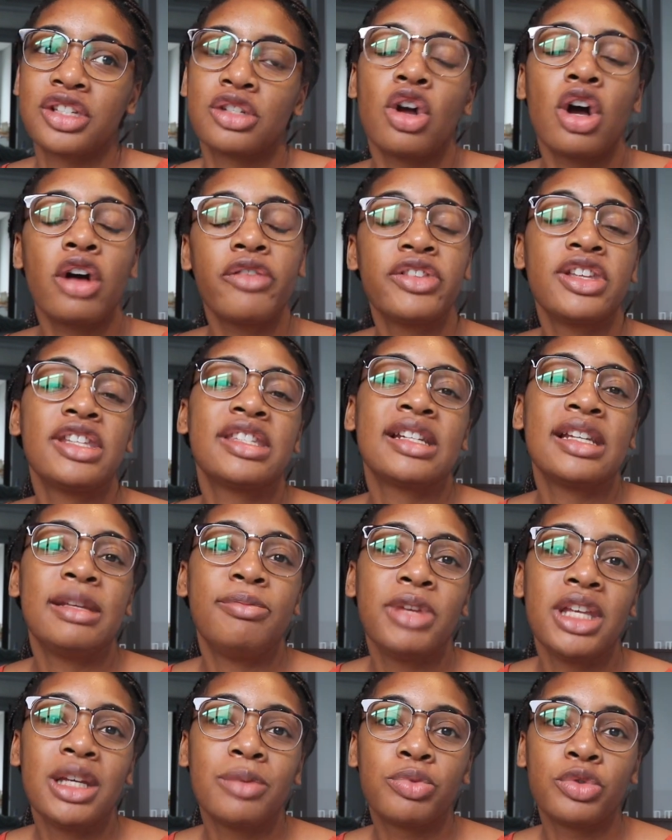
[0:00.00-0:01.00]
And obviously
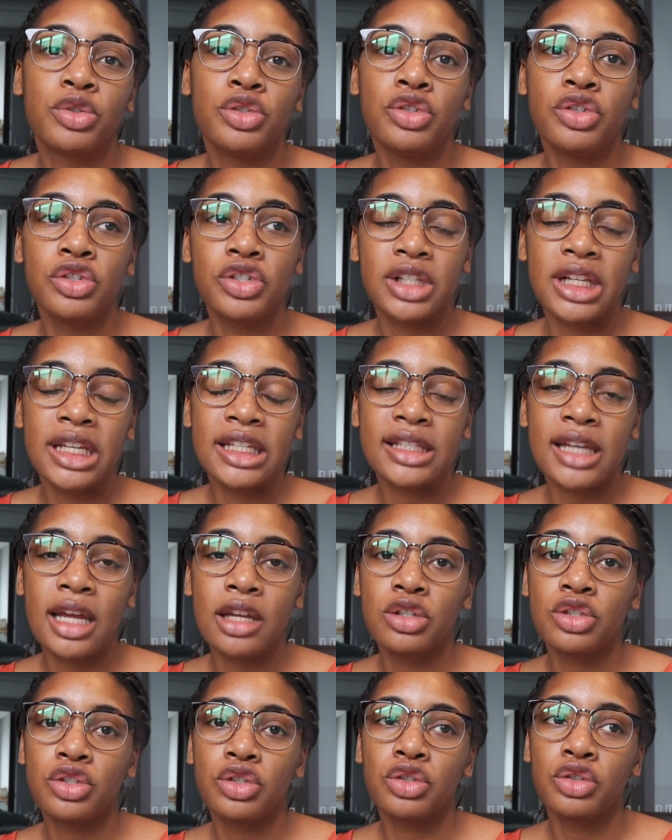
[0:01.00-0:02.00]
people usually
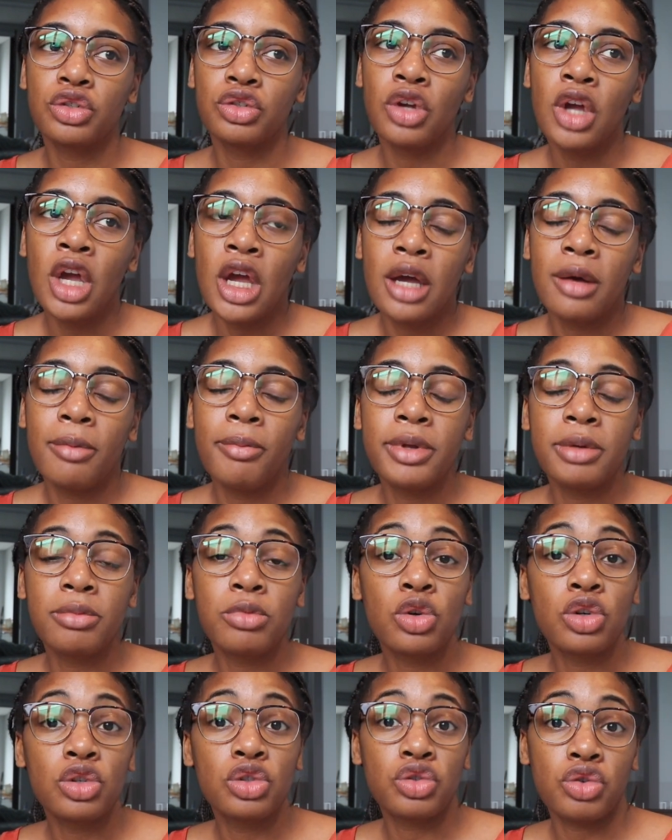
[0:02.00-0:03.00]
tend to be
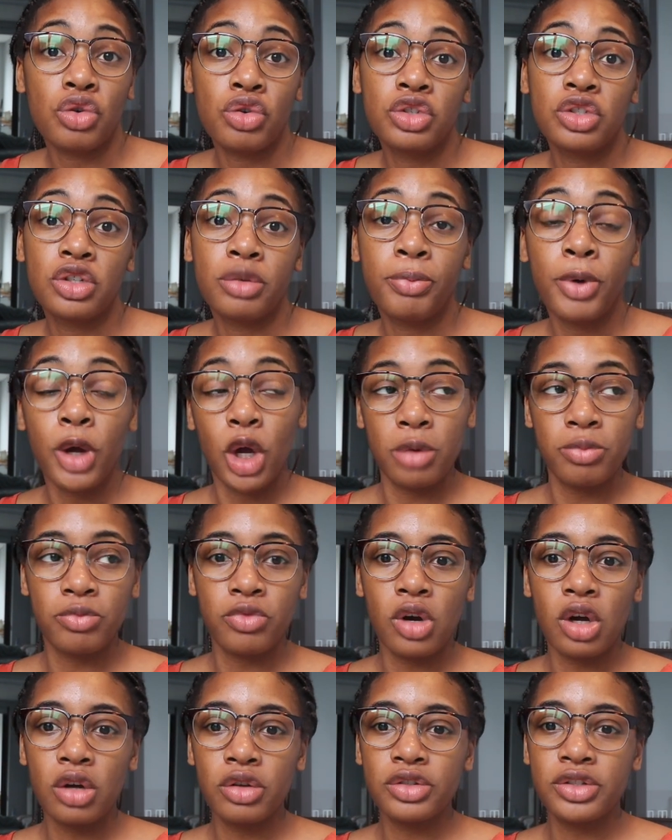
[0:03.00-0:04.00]
more drawn to perm
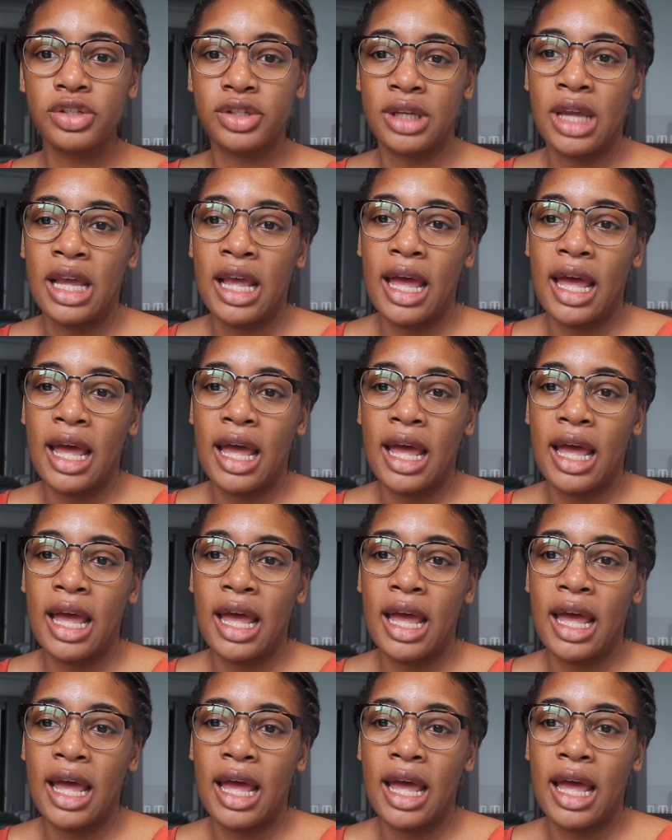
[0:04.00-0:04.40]
roles.